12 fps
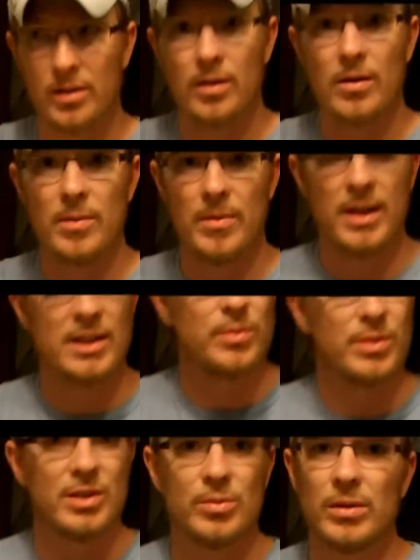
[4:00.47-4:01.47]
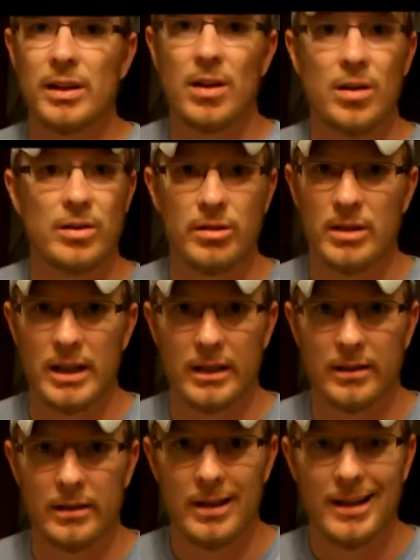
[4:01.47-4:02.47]
30 minutes, which is really all you need.
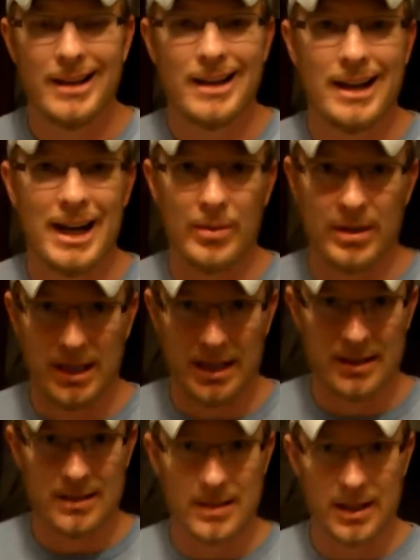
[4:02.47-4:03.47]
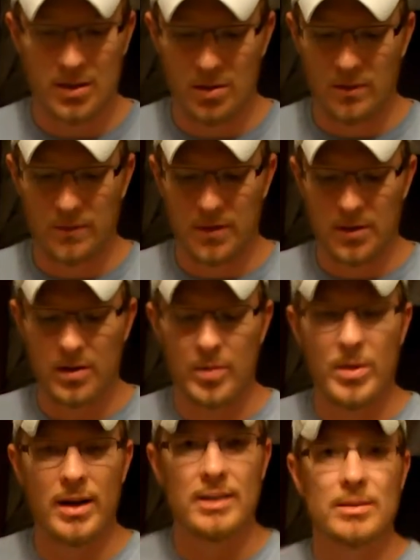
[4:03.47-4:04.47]
I would get this thing cold for 30
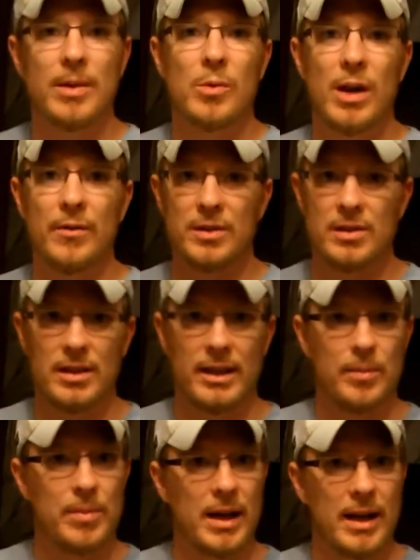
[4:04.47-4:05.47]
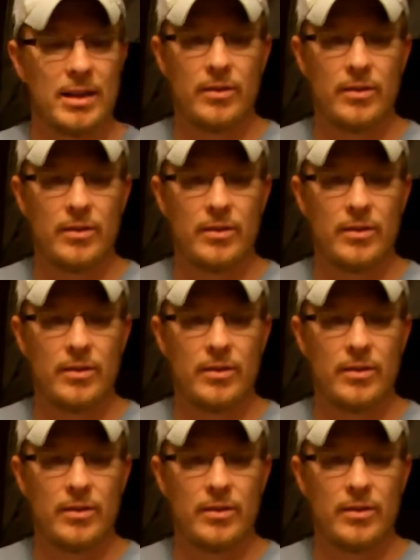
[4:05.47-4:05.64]
minutes, my wife would stick it back in the